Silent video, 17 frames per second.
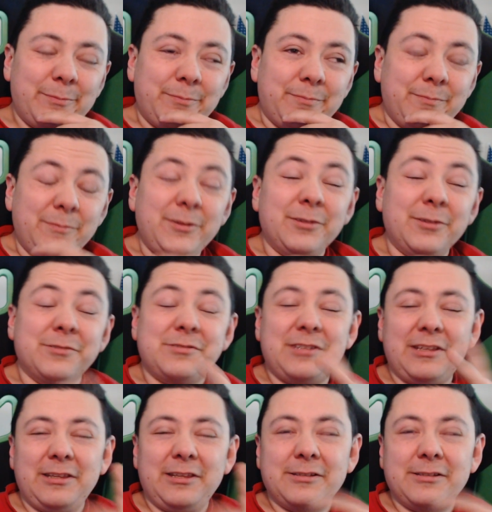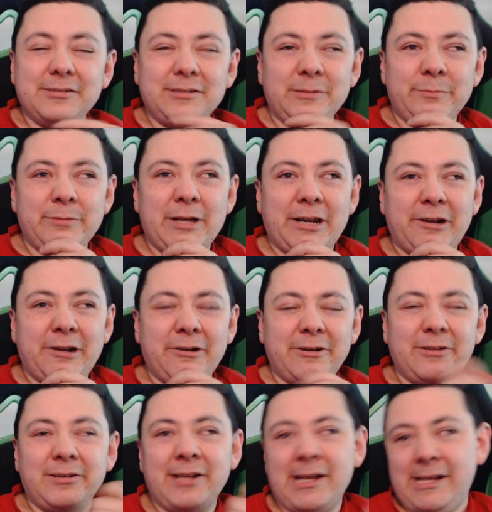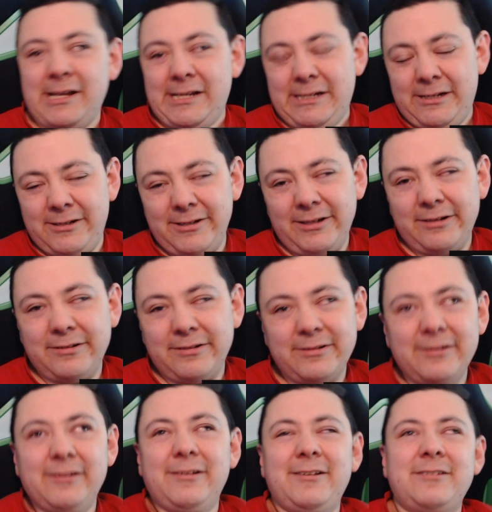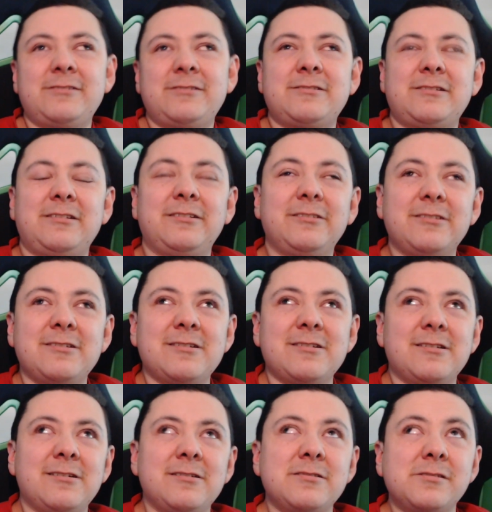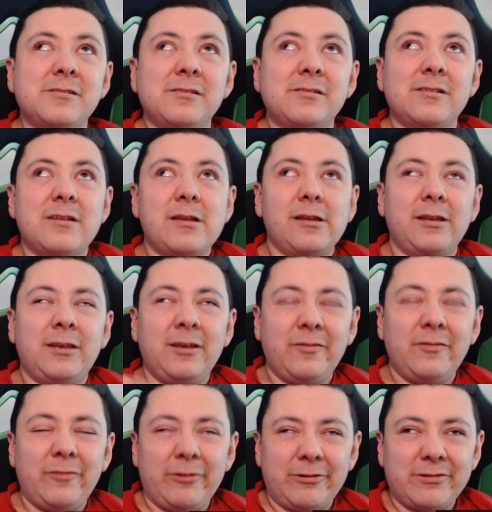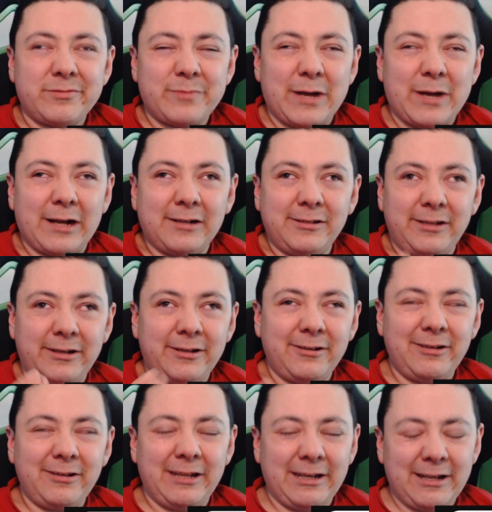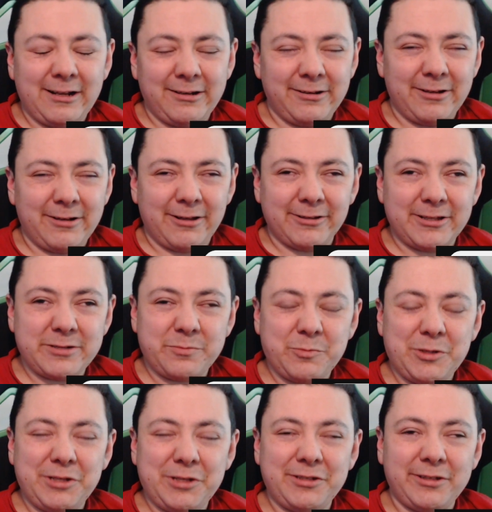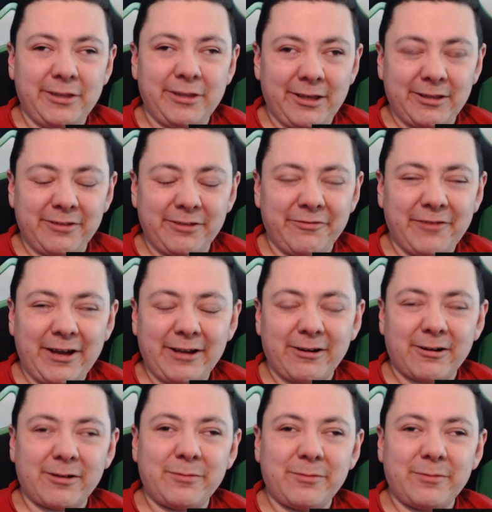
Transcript: You'll see the other competitor taking a knee and giving respect and acknowledgement to the other fighter.